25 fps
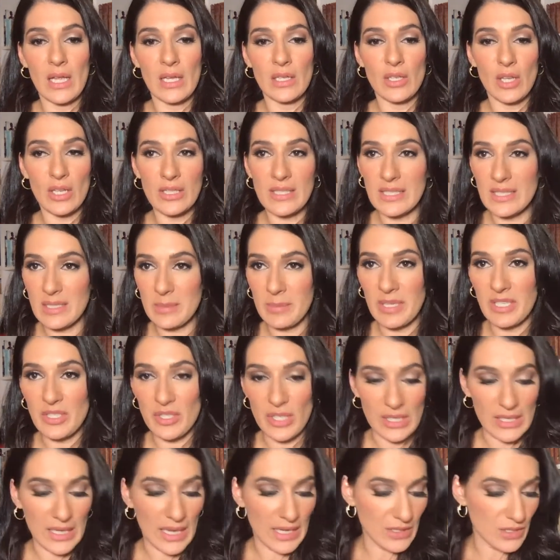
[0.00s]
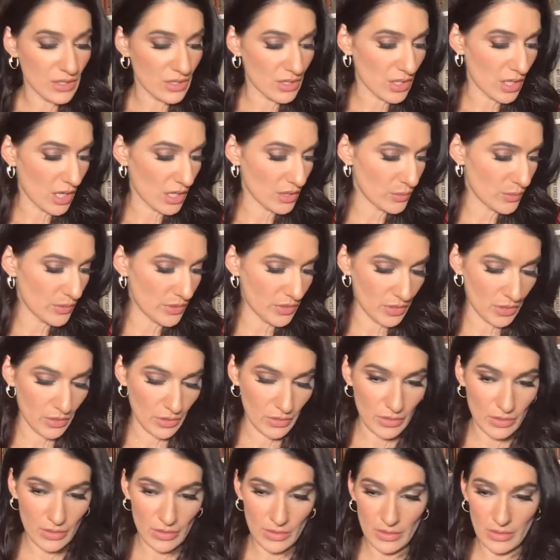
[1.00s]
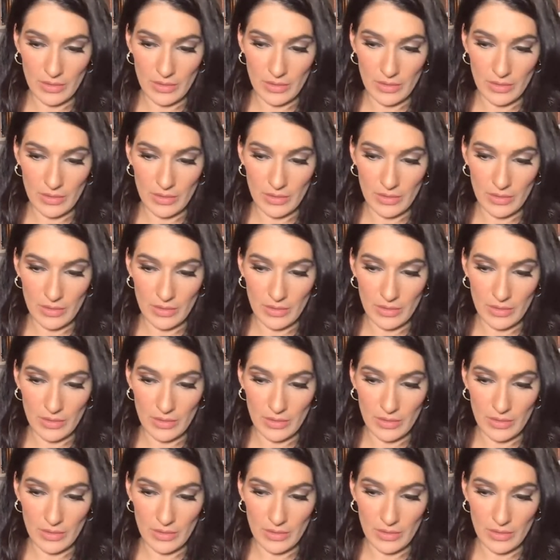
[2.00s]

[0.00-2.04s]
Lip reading: Dr. Dimitri, I'd like to start with you.